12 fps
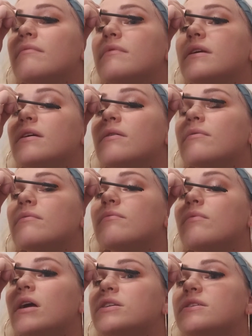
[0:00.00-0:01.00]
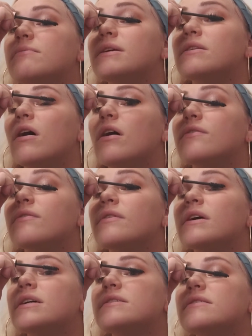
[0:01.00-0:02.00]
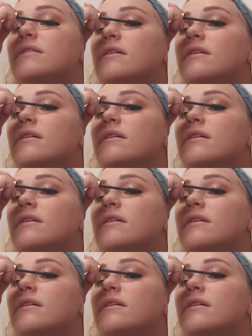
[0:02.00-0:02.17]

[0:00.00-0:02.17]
you know, watching me talk through this,